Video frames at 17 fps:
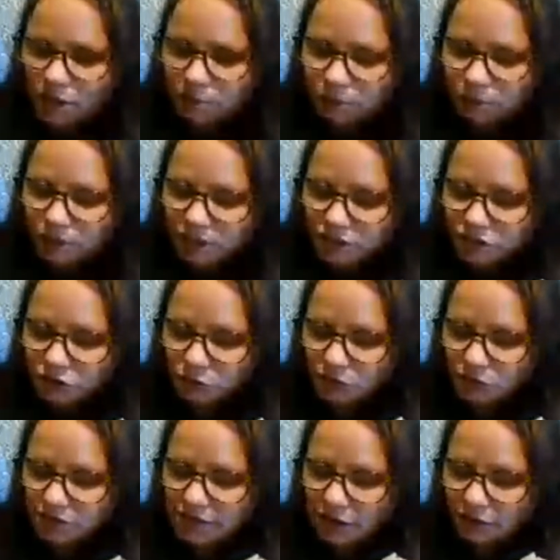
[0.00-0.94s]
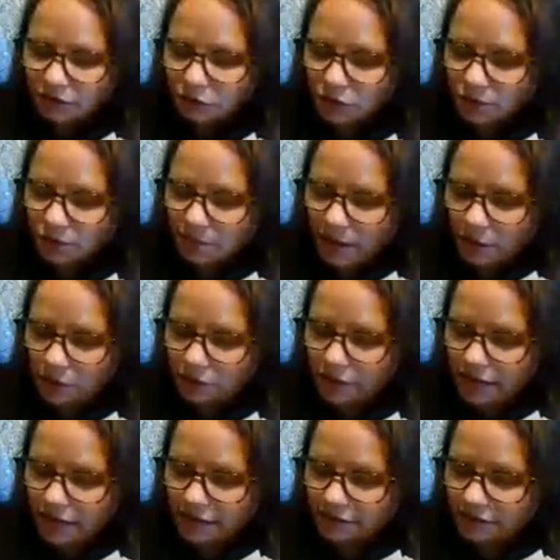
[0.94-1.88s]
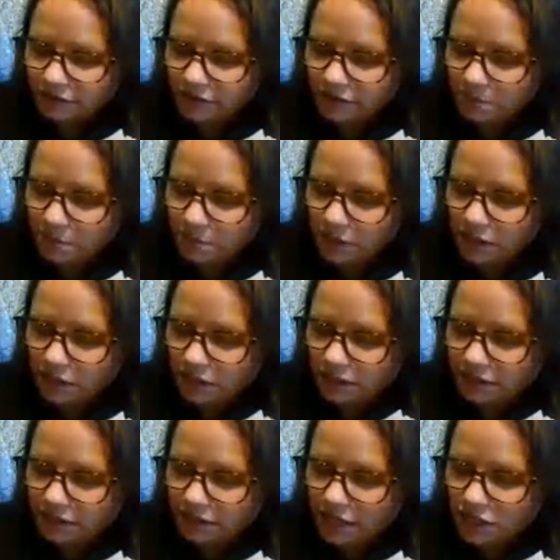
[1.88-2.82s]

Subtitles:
Marine 2 was now fully powered as the VP and his